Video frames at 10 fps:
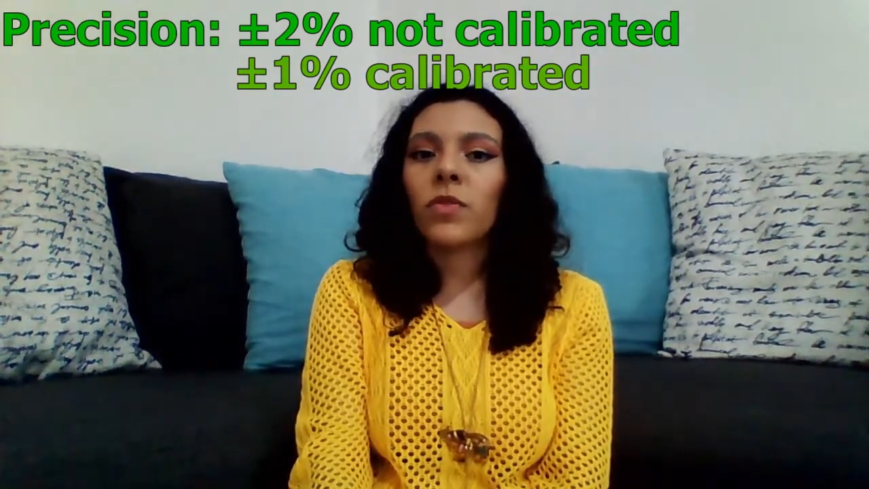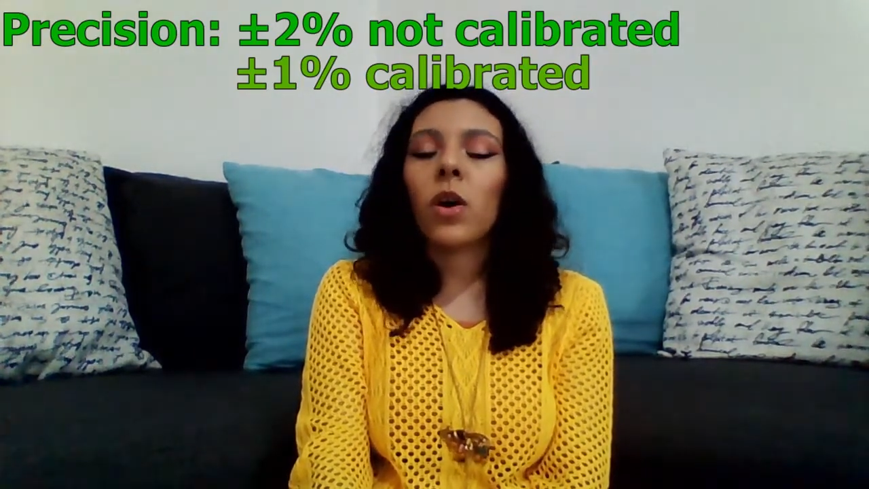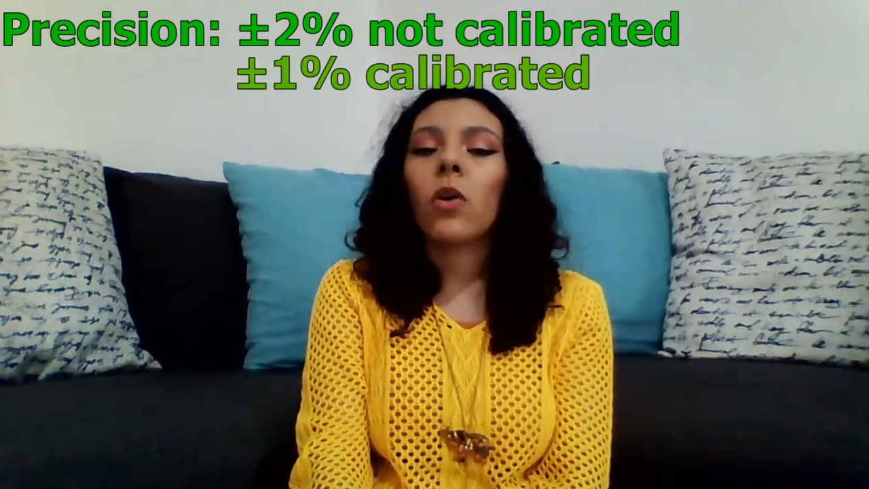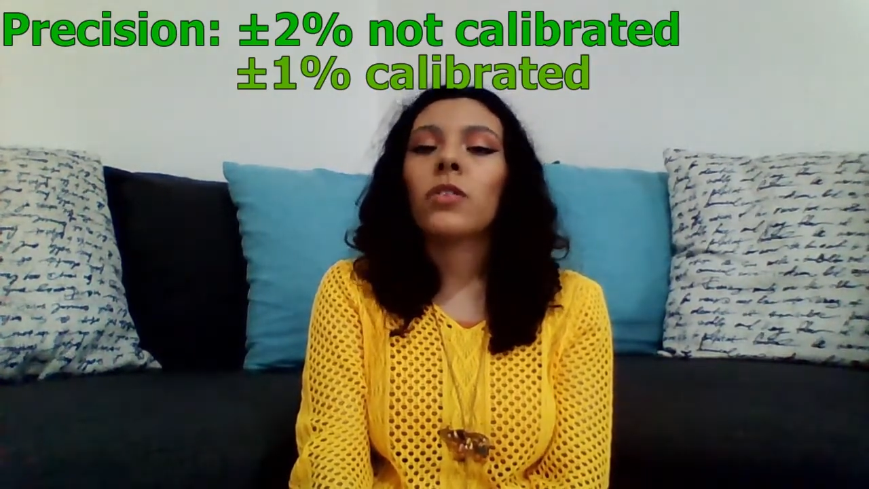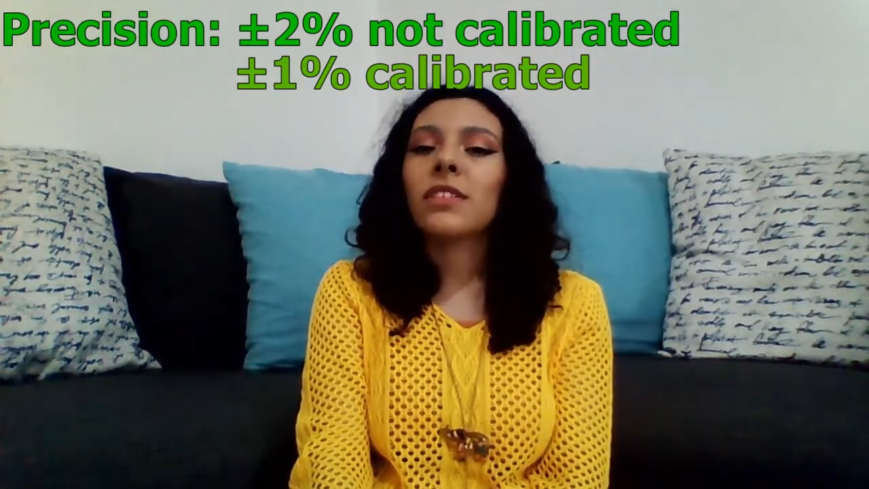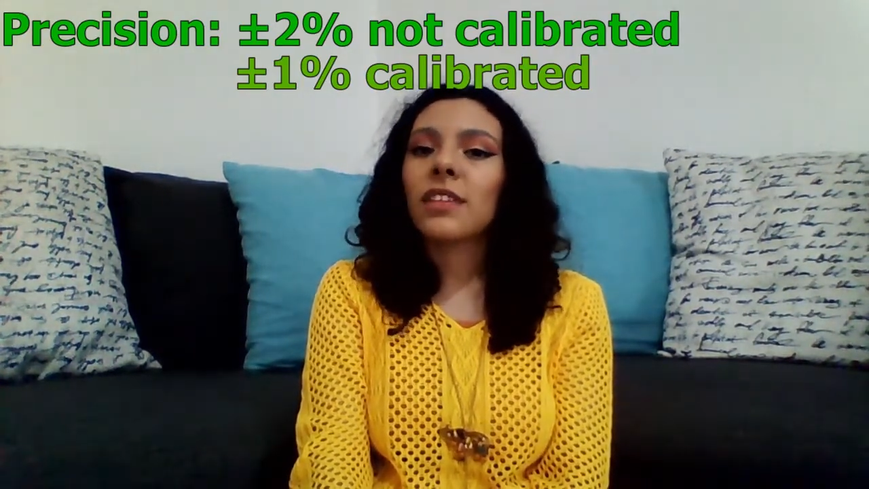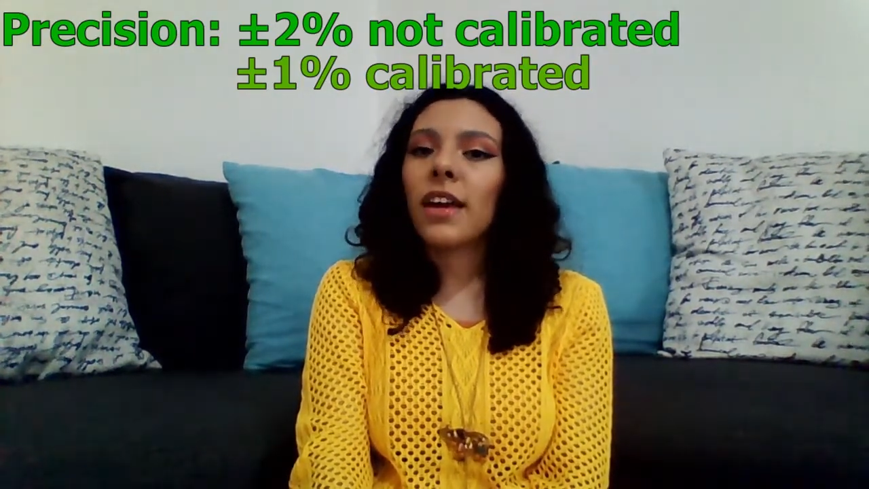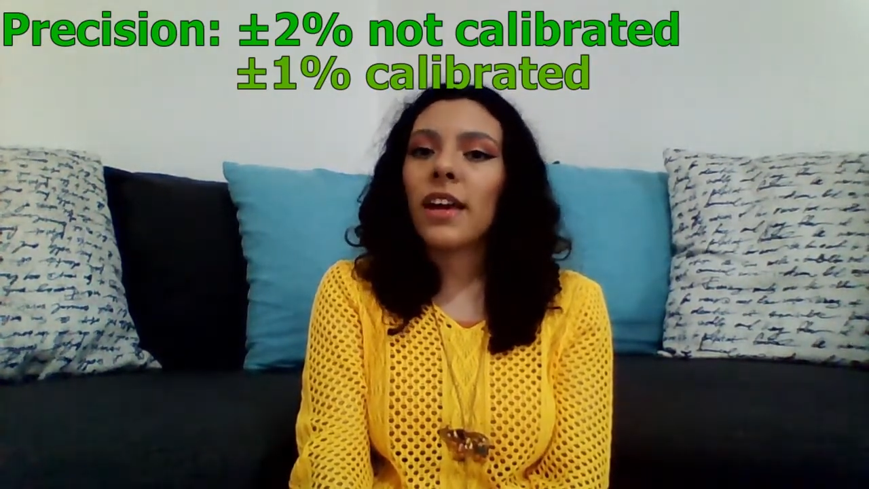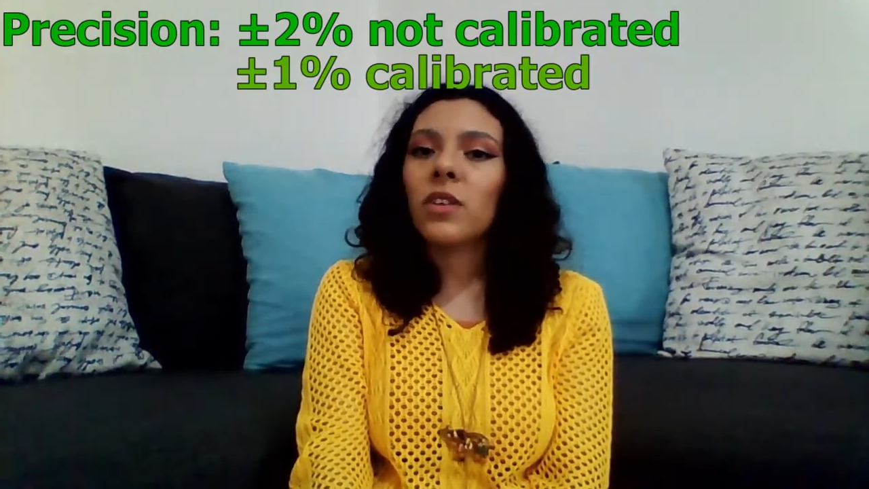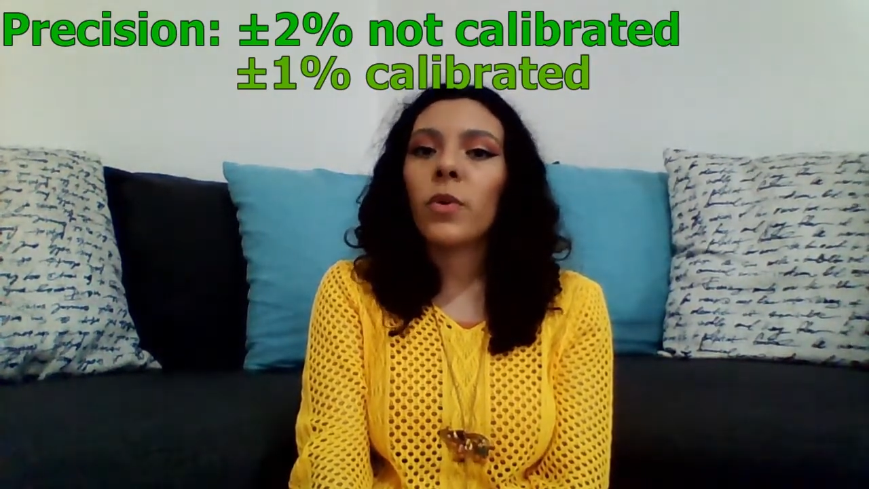of the whole
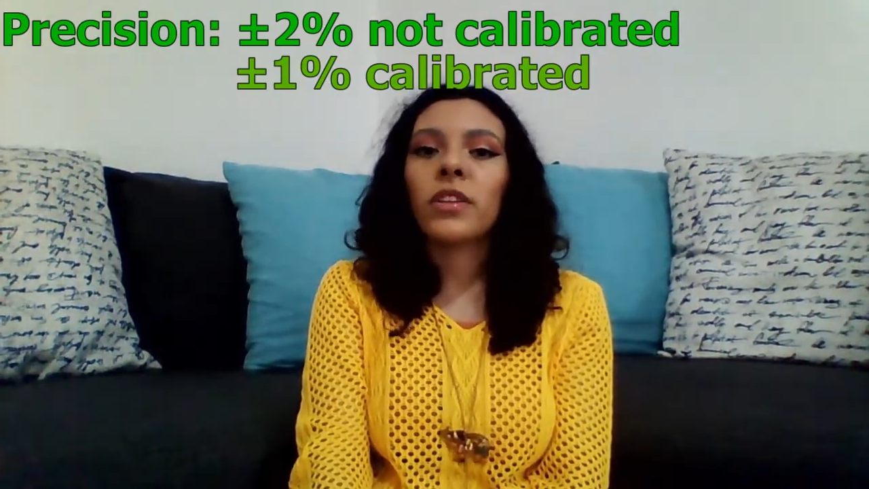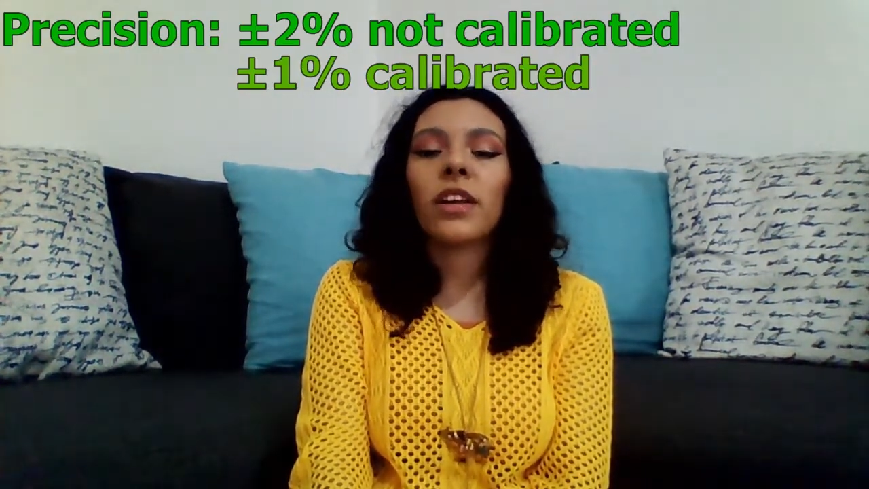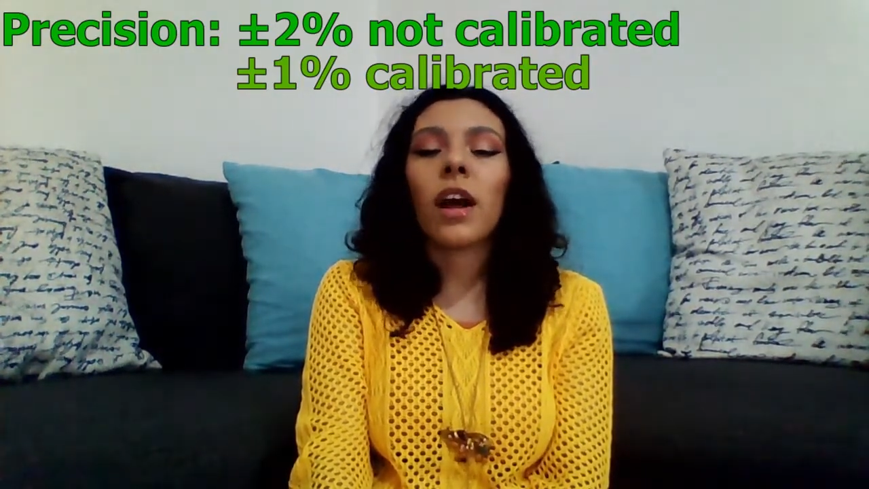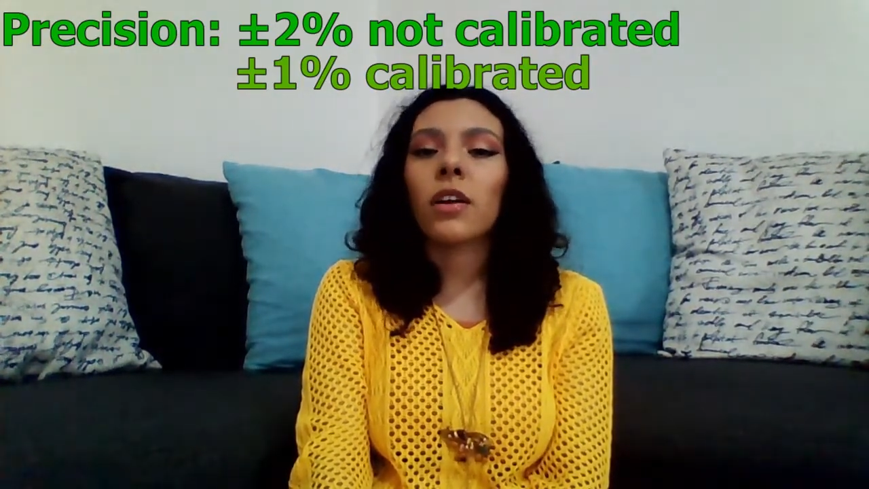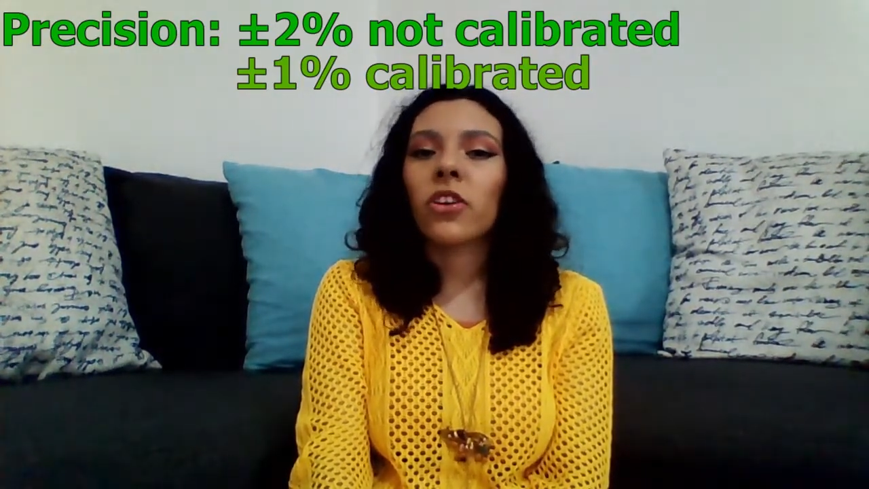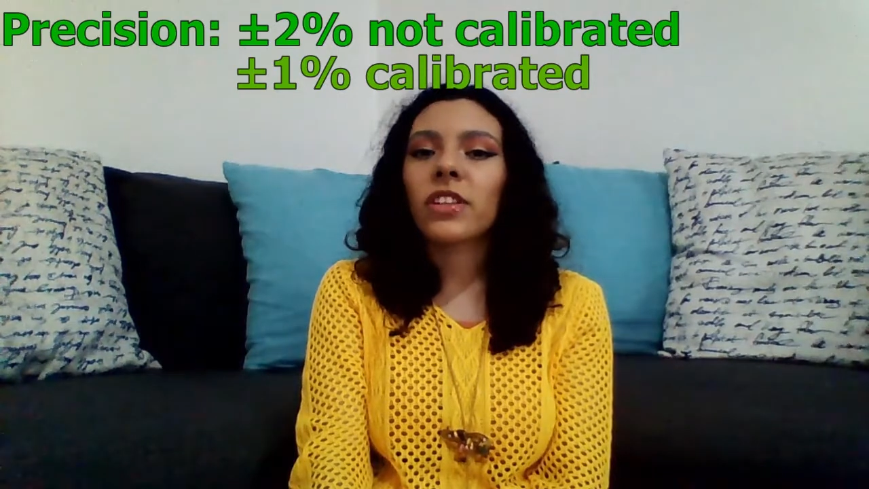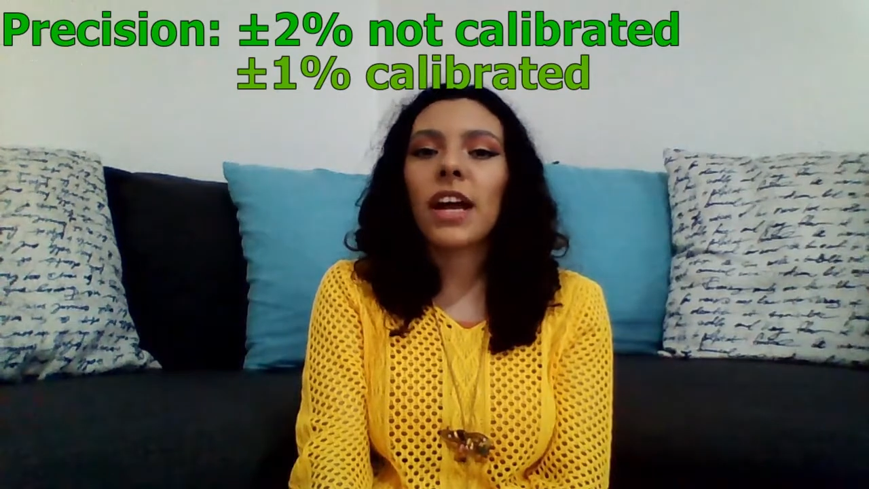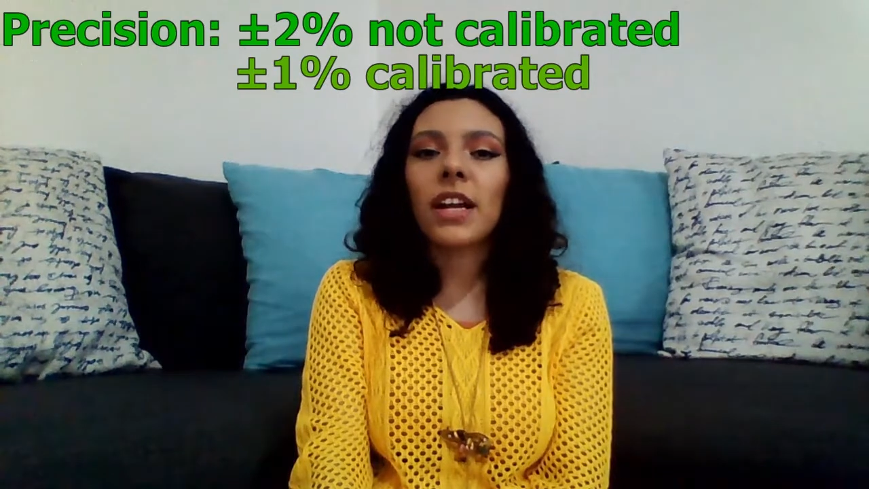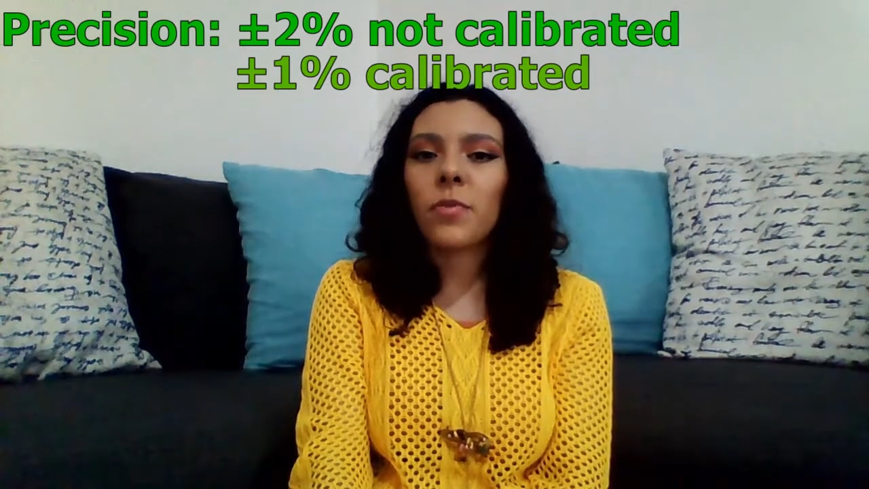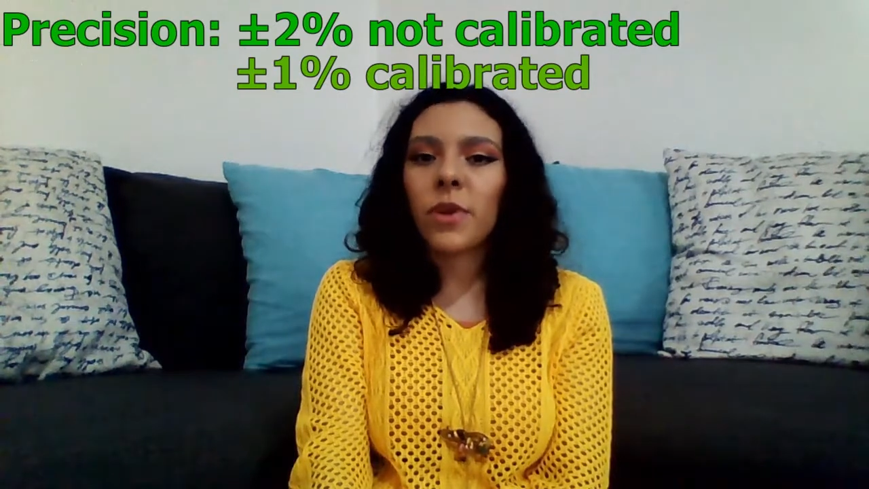scale when they are not
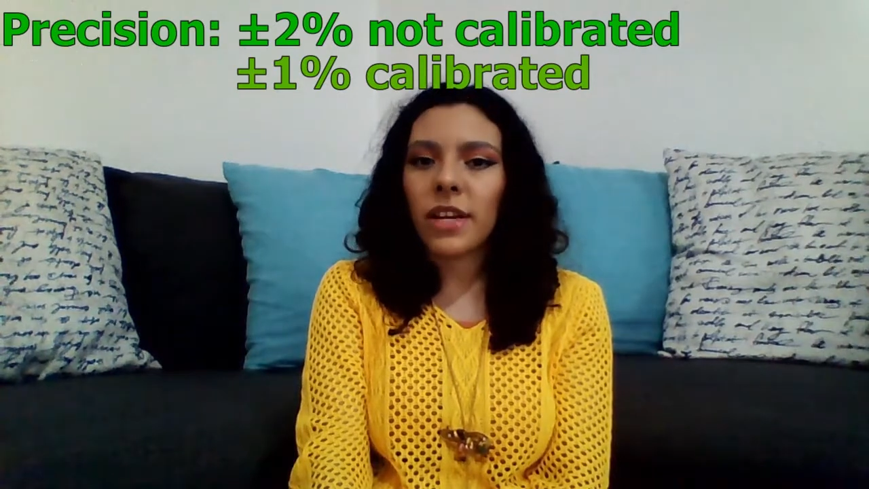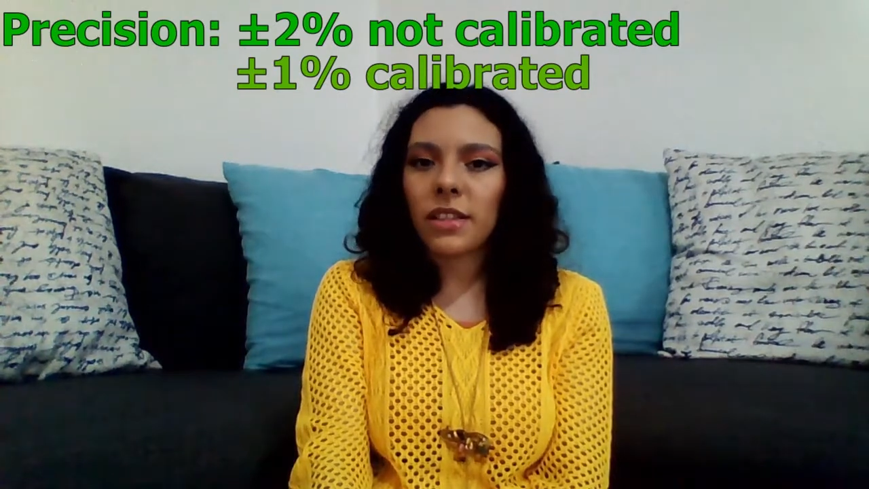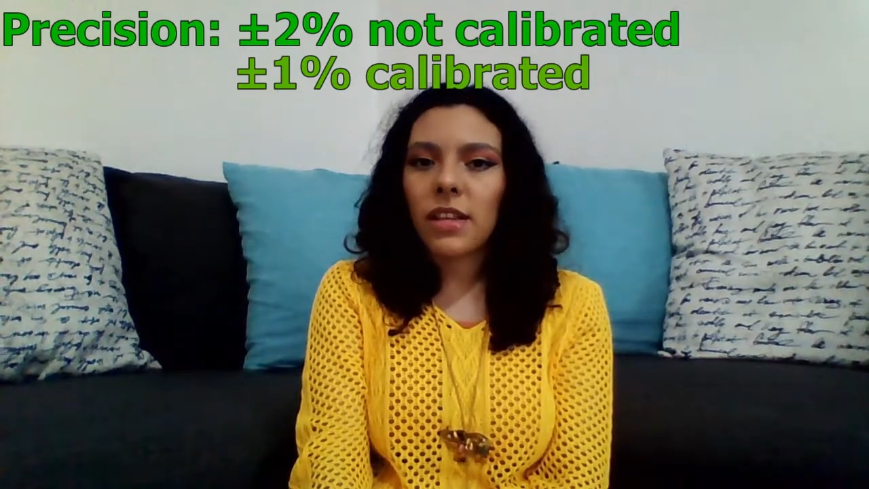calibrated,